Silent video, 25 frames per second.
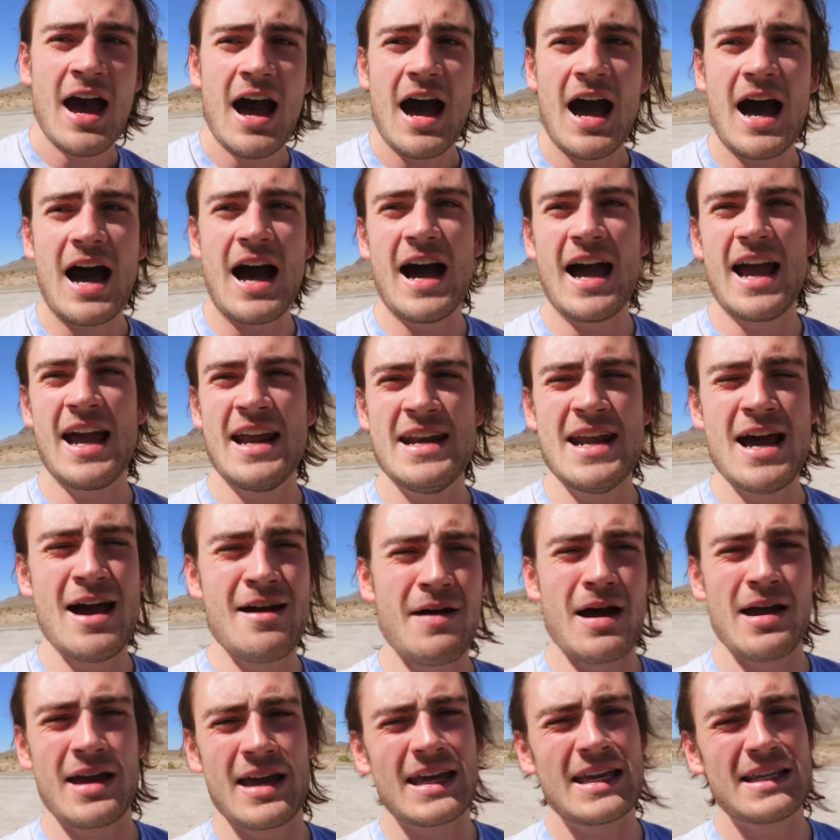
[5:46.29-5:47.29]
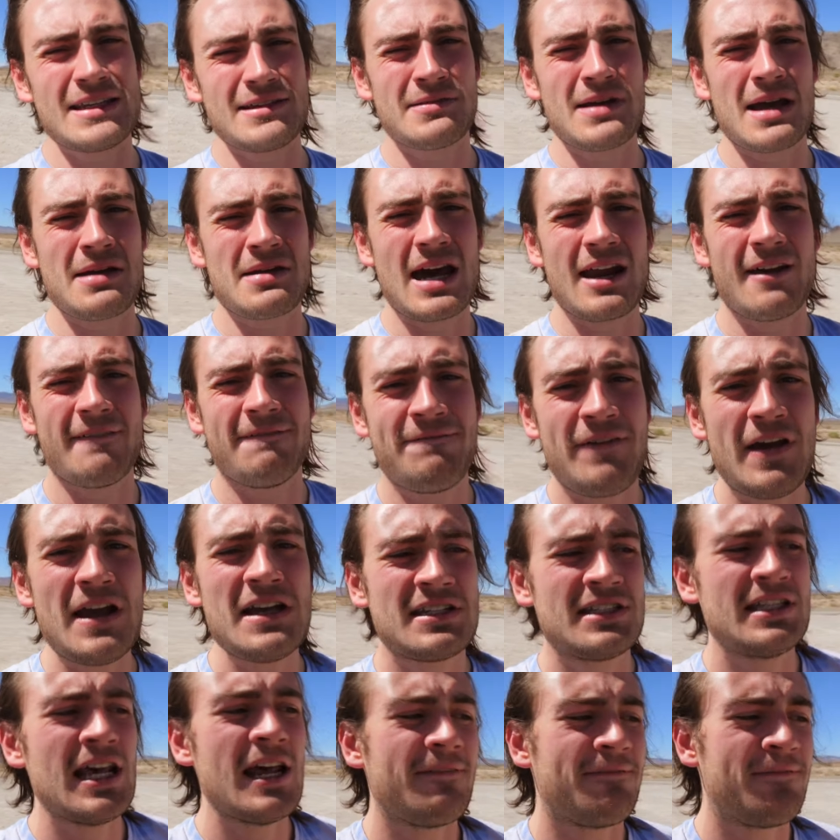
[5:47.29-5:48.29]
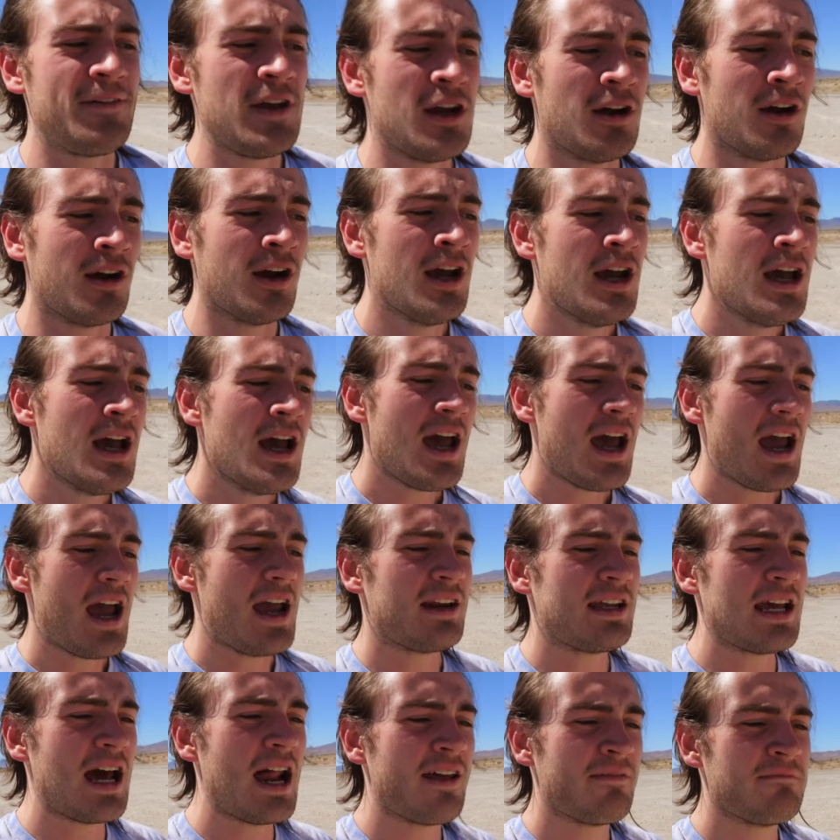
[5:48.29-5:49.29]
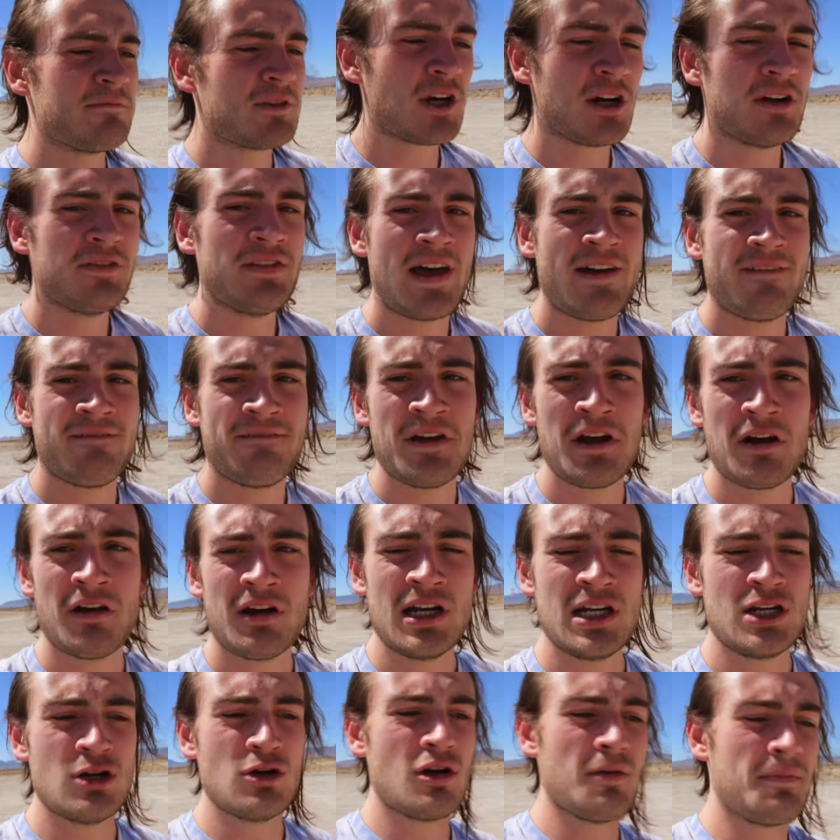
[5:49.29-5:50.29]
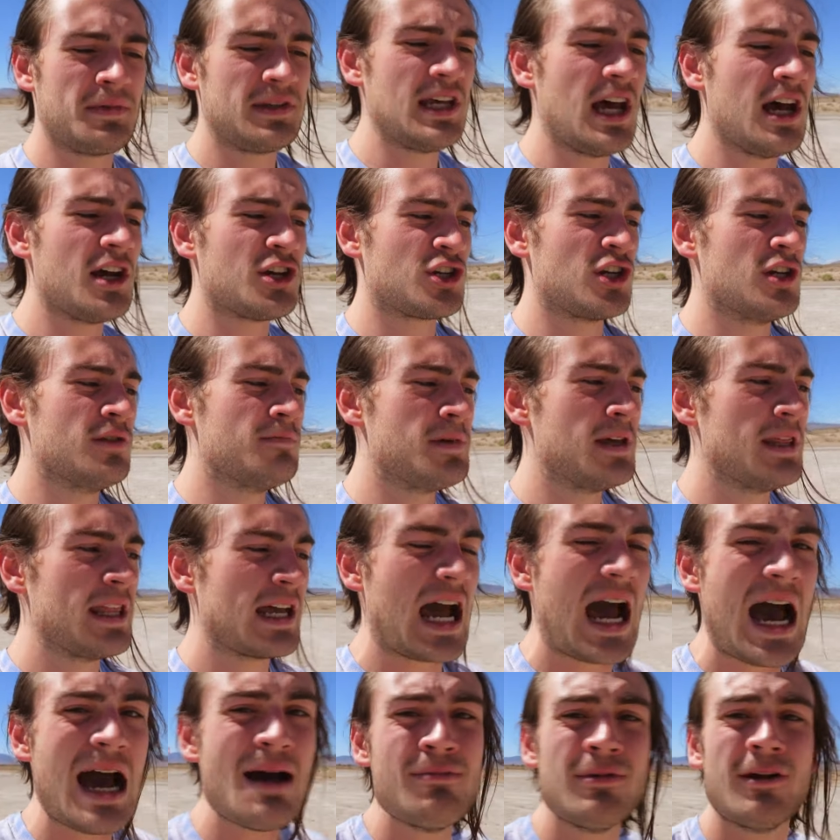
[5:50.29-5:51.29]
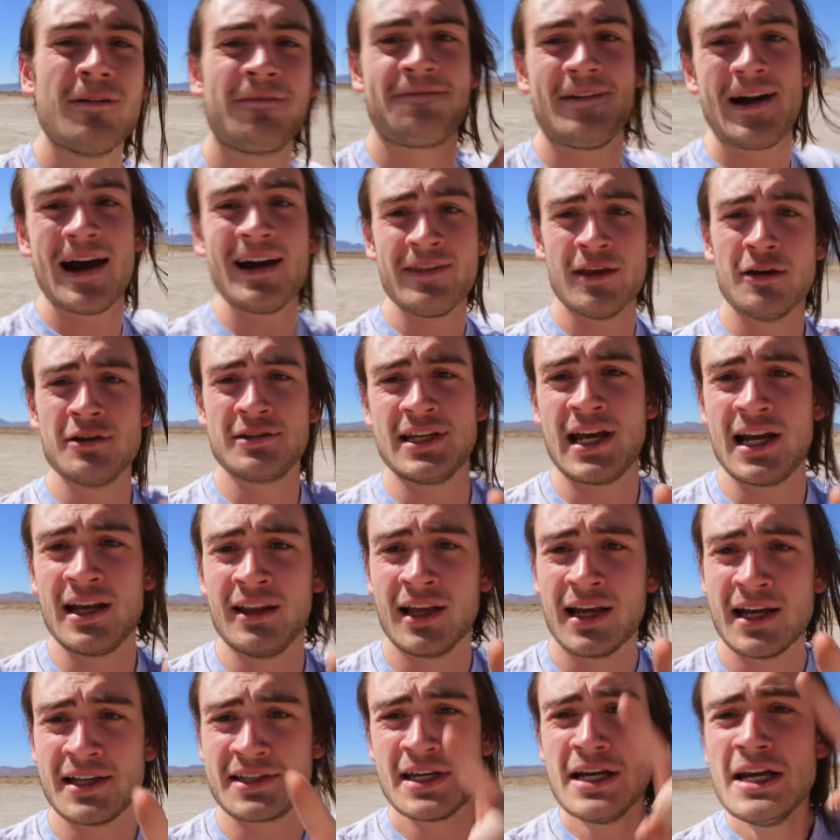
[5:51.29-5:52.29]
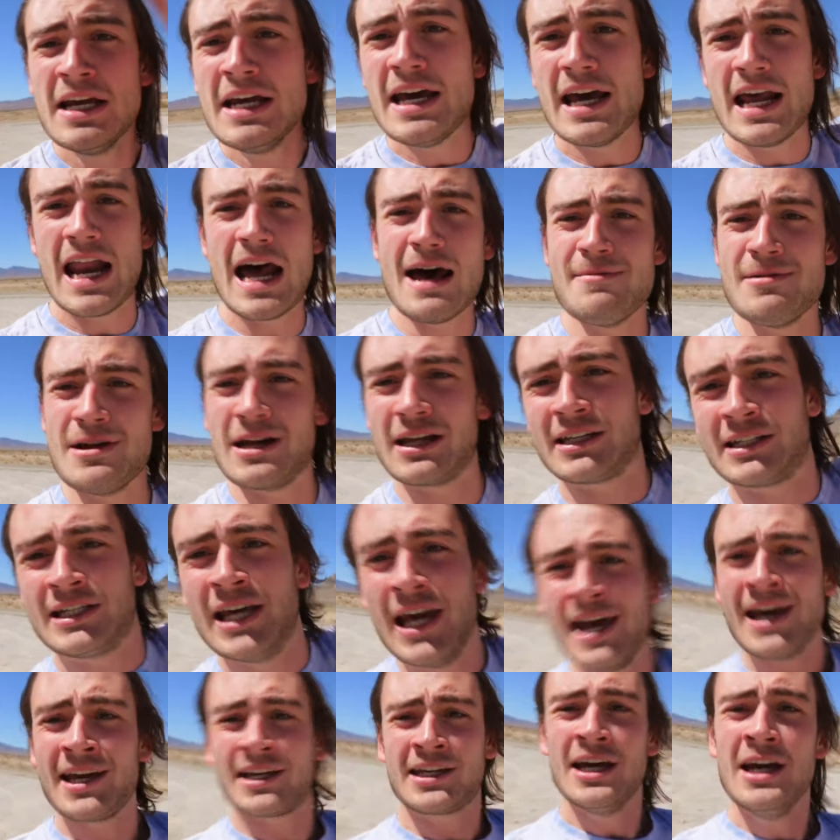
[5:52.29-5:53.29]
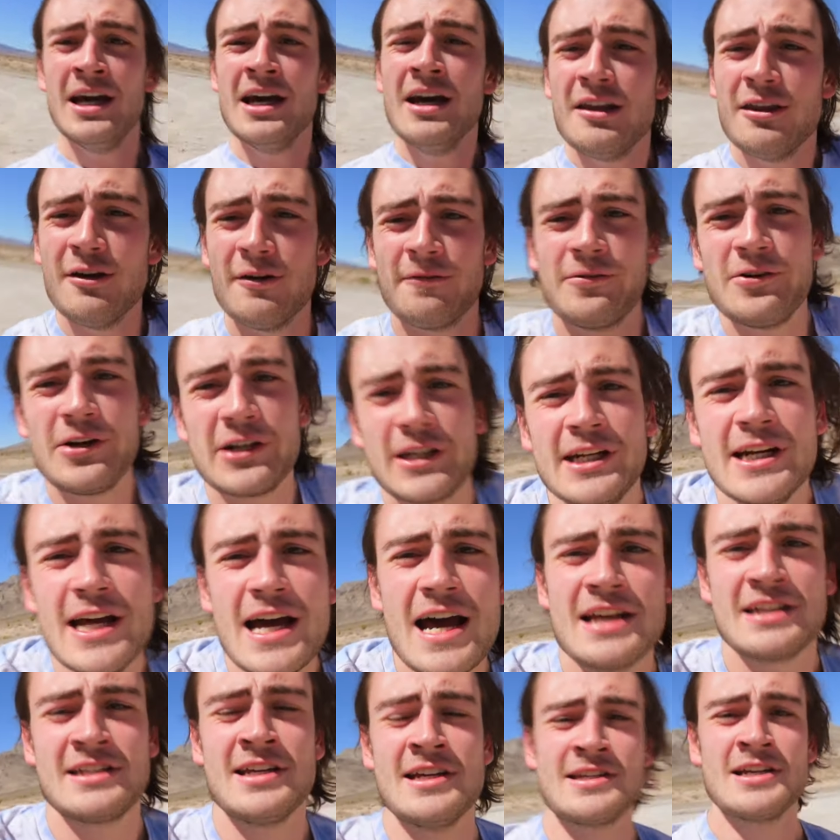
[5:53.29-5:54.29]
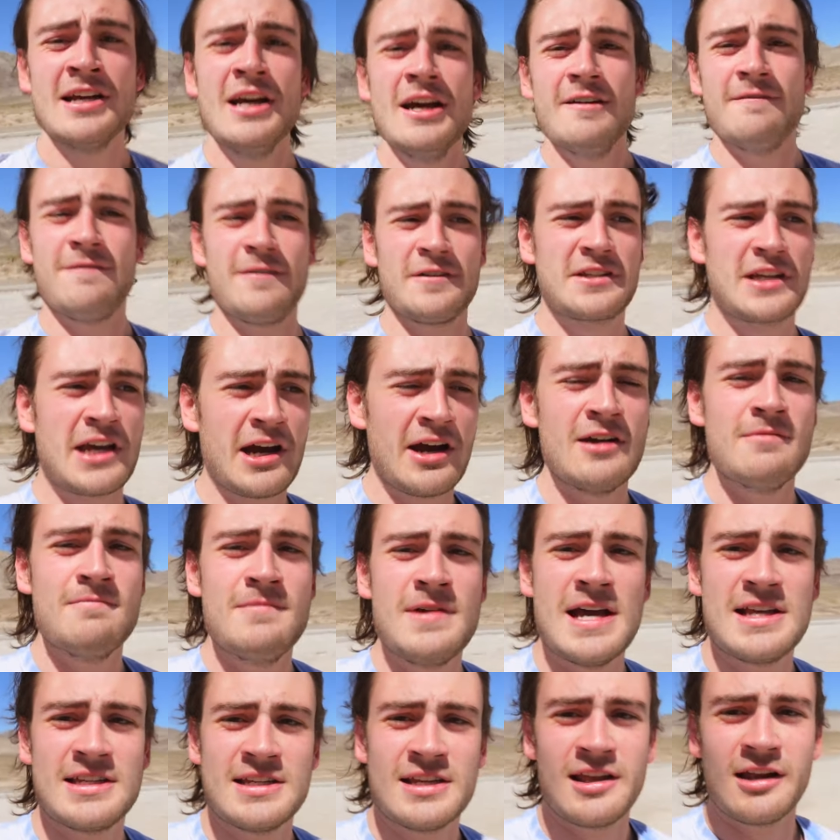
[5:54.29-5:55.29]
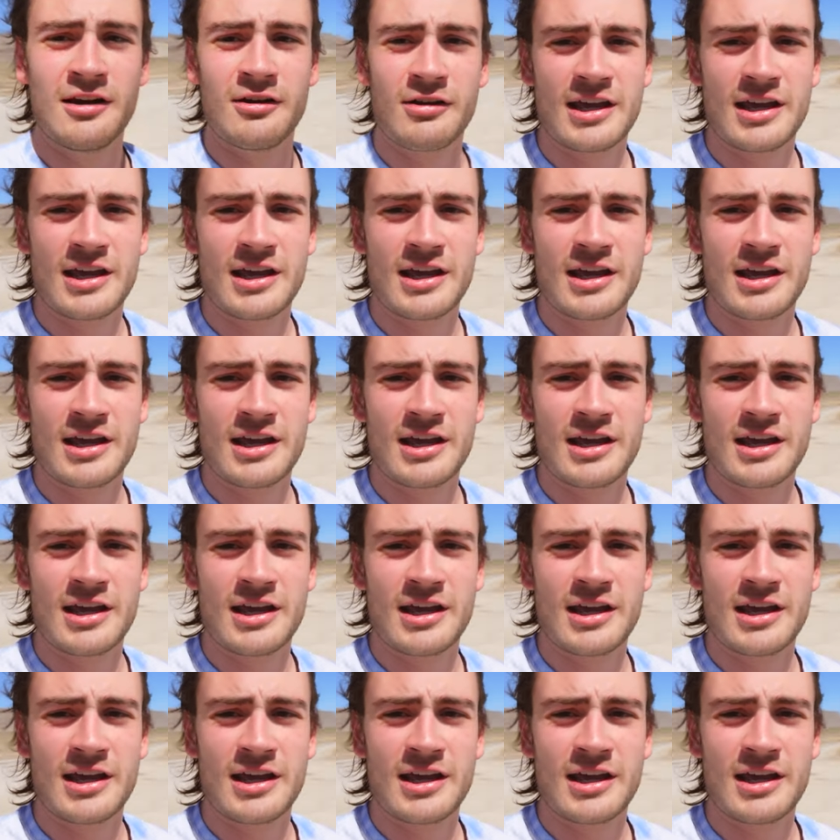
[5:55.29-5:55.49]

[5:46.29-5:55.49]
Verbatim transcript: Uh, and now I guess i am gonna kind of face that fear and kind of turned that fear into an obsession and been like, I'm gonna find those aliens and I'm gonna kick their freaking asses for scaring me as a little